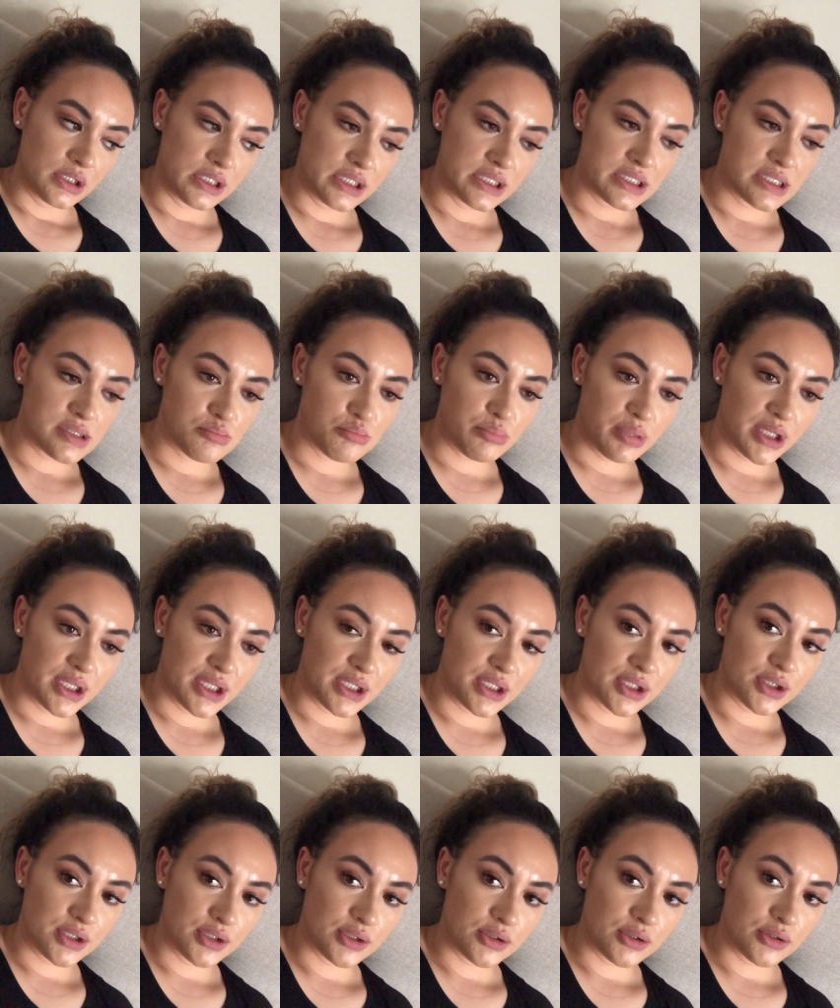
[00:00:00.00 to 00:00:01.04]
It's
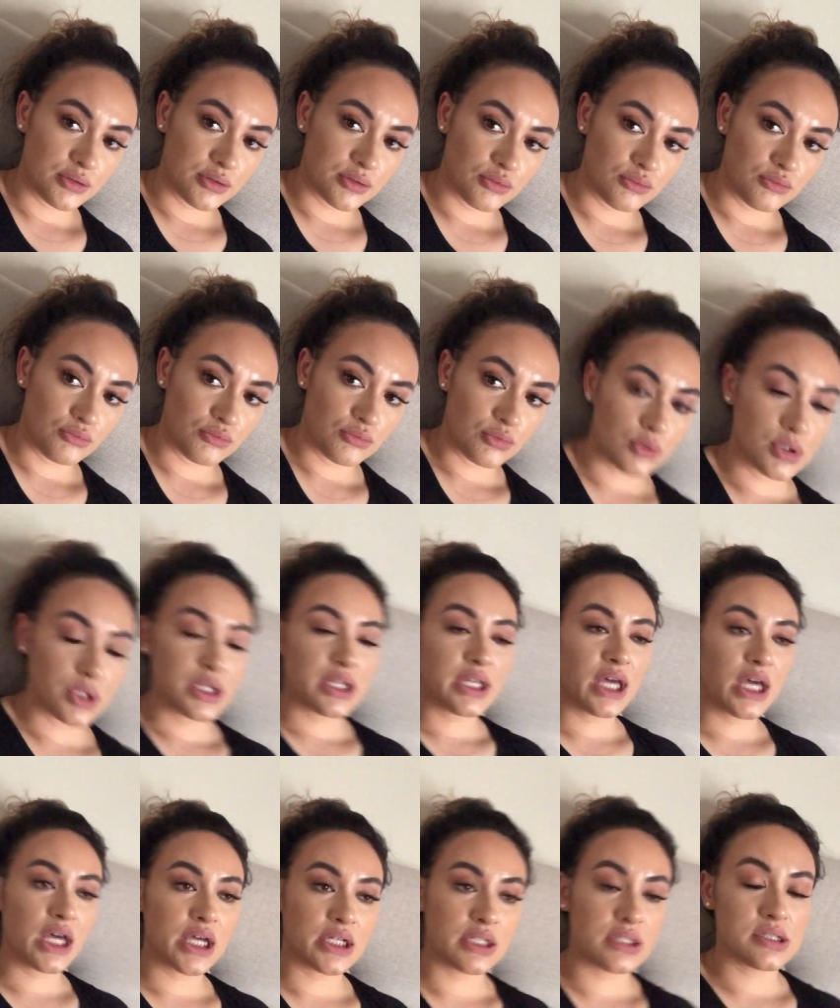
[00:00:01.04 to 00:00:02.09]
been really
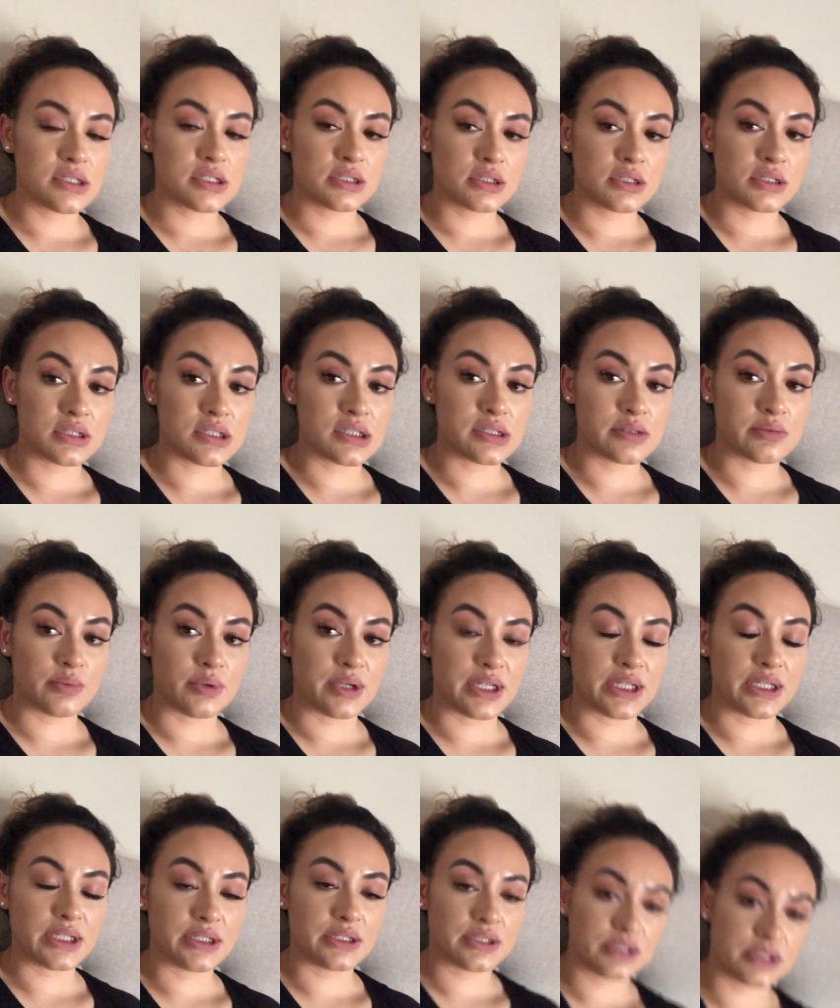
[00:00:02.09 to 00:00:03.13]
hectic this
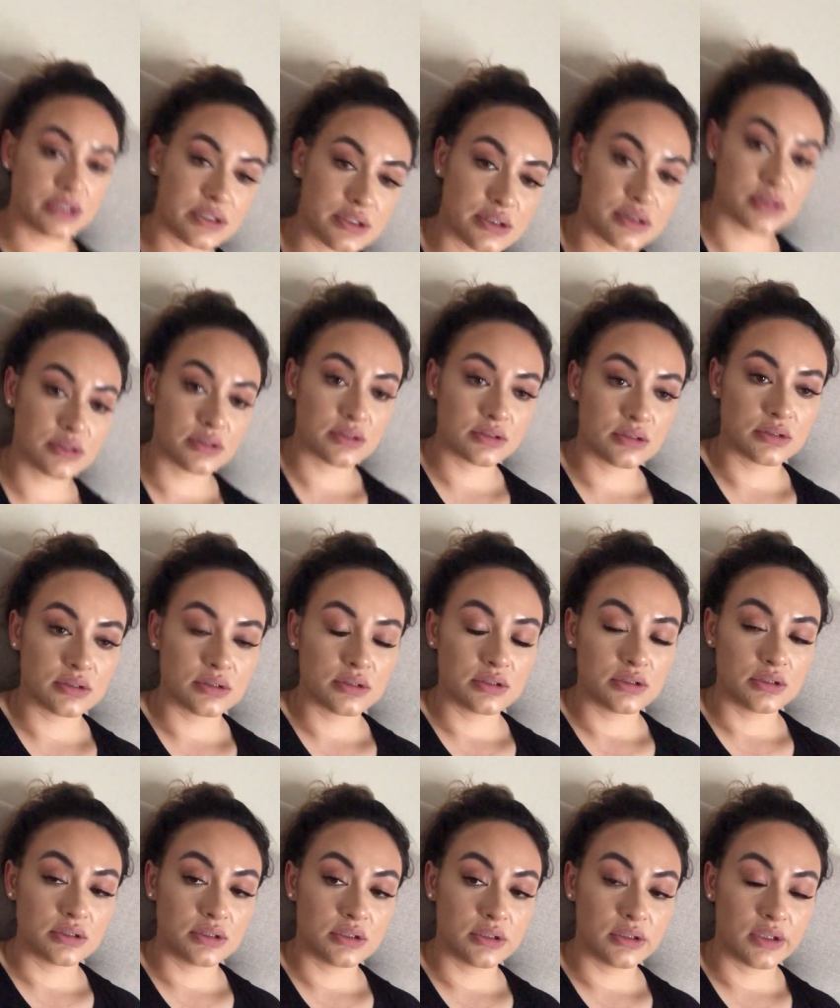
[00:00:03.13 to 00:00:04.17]
week
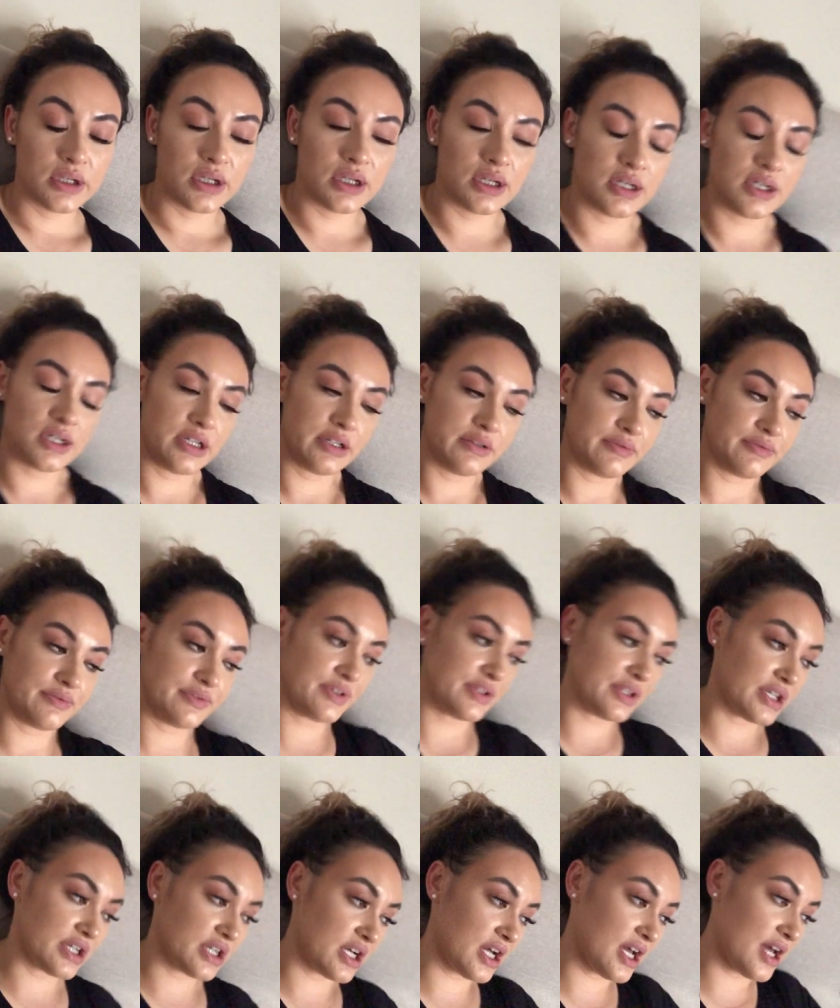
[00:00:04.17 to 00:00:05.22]
feel
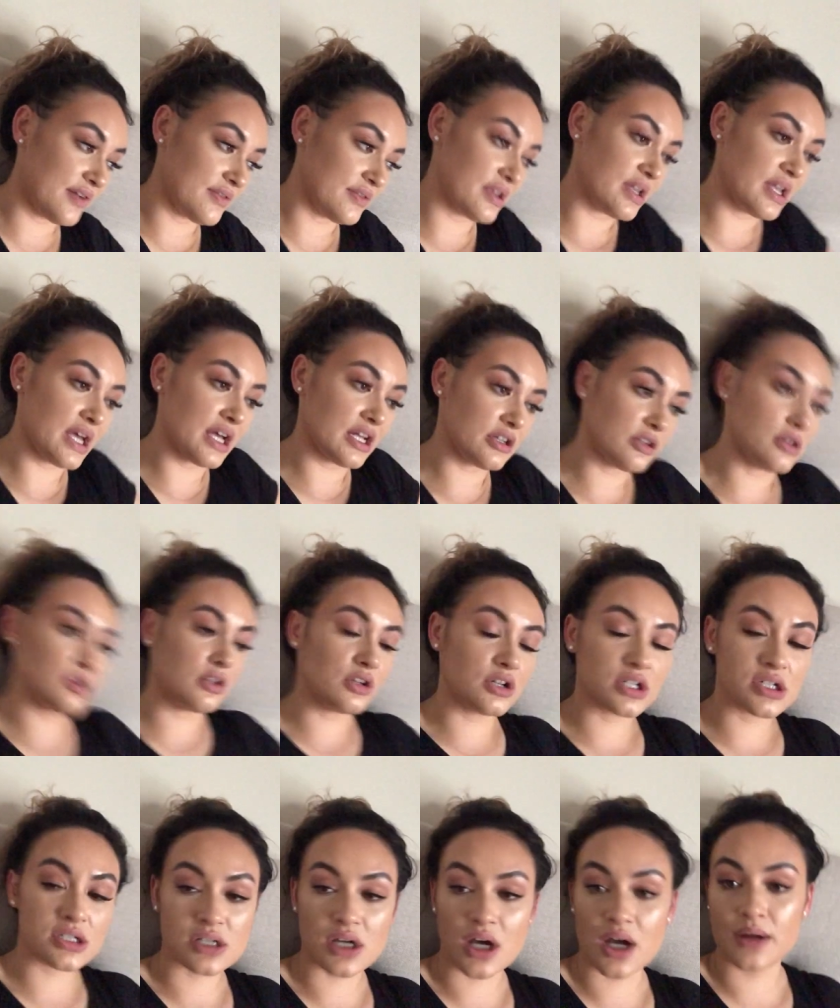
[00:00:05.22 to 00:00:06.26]
like I haven't had a lot
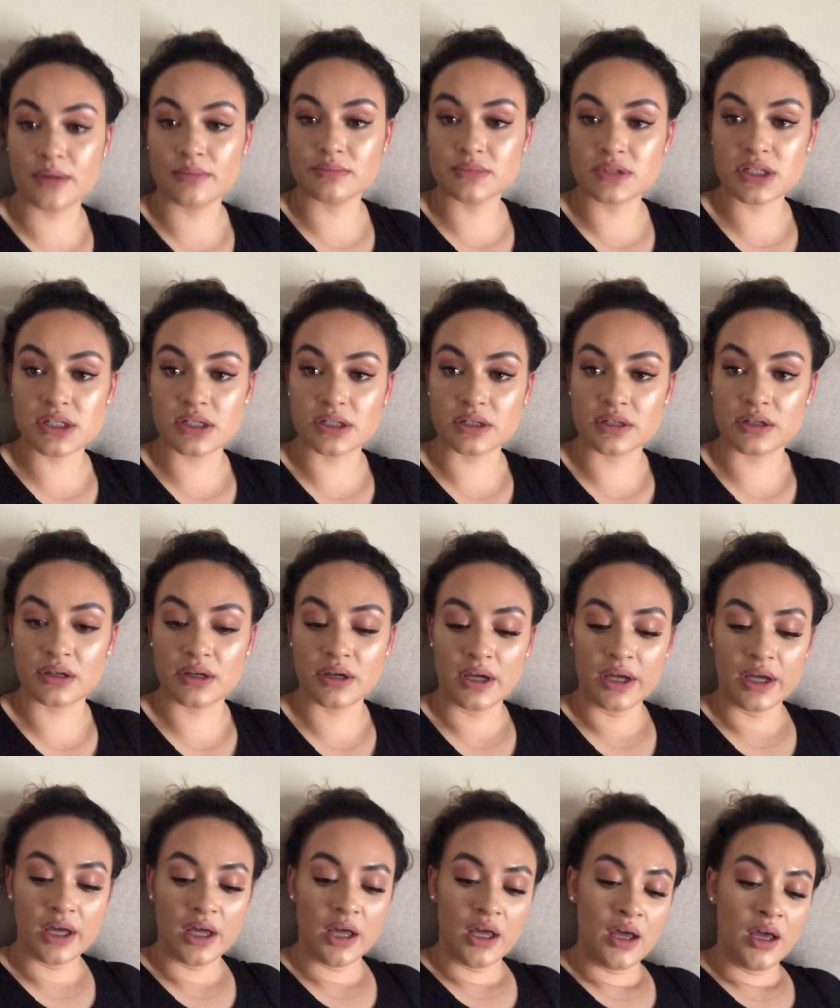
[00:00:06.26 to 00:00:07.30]
of time to
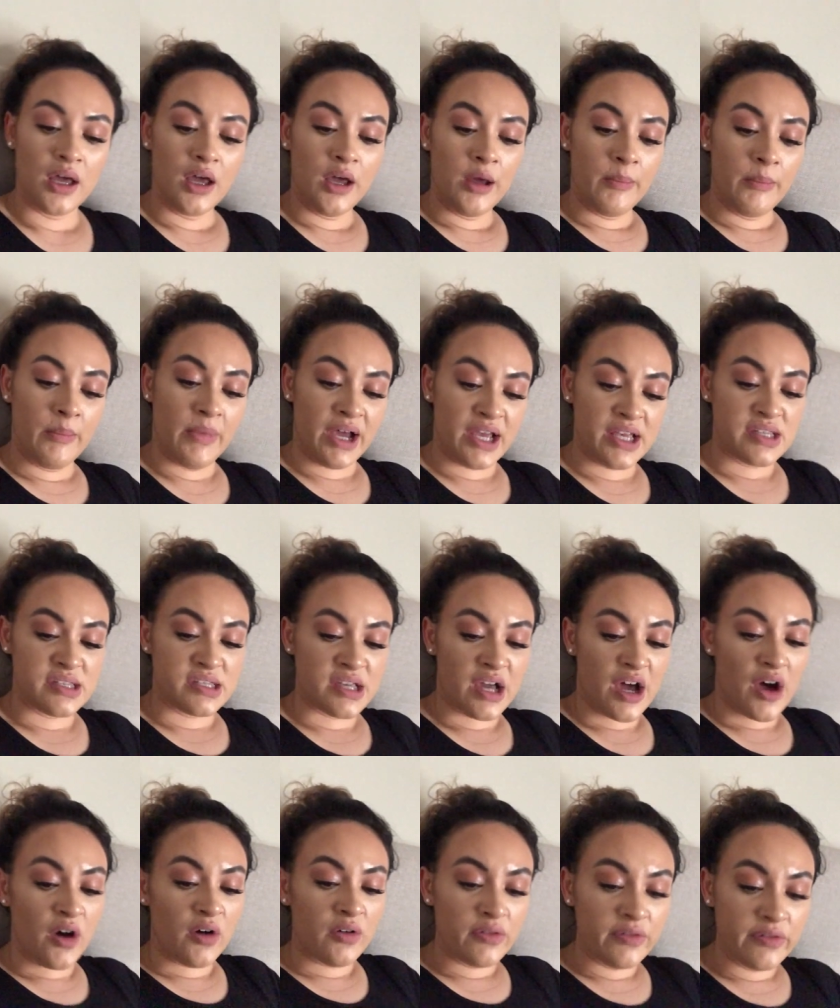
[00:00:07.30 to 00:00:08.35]
myself.